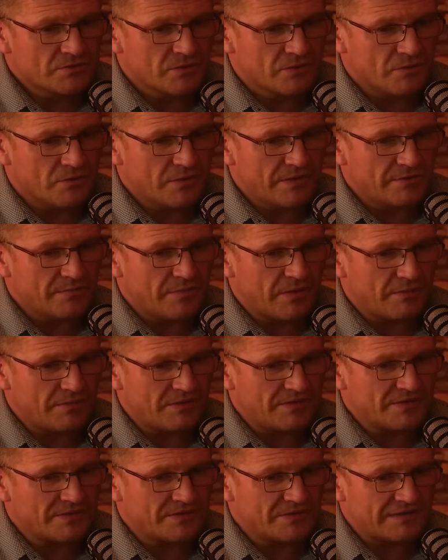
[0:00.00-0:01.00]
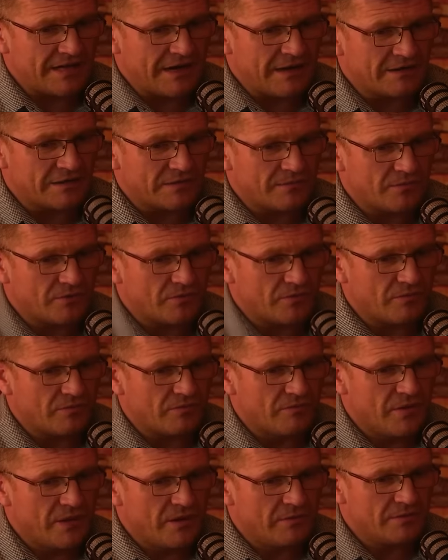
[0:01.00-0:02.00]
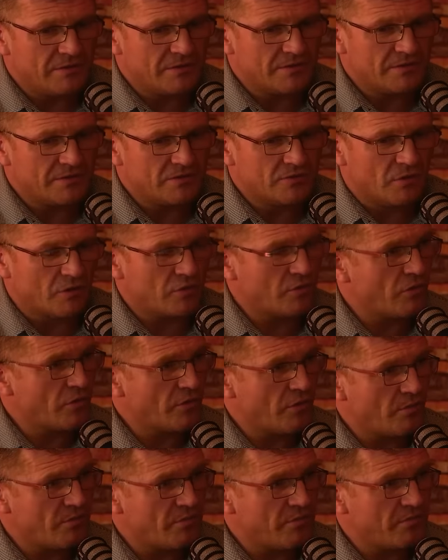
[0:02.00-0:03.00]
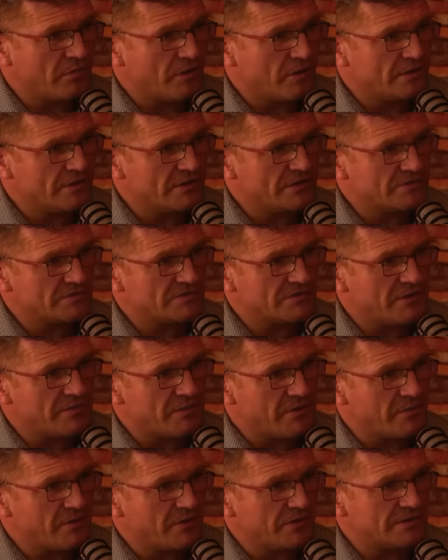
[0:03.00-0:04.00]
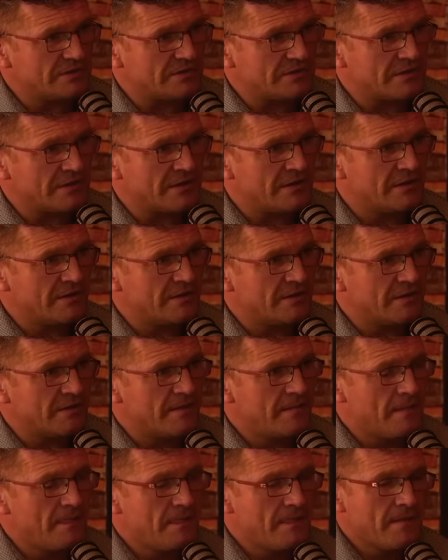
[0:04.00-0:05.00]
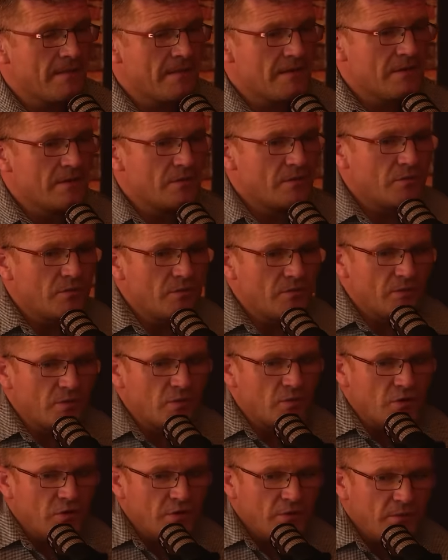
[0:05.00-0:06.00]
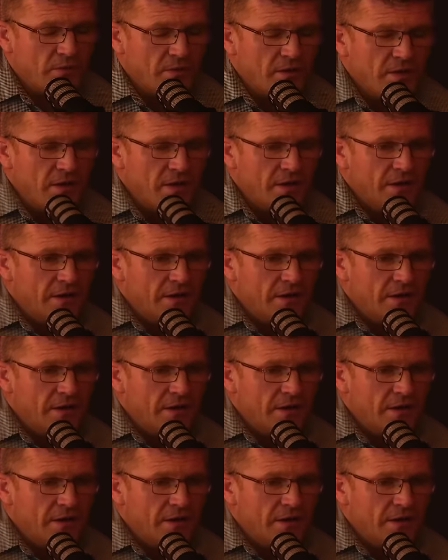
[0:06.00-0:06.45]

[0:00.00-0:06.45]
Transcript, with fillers: So we'll probably just start about maybe no growing up, and this was on my mind today. Uh, growing up,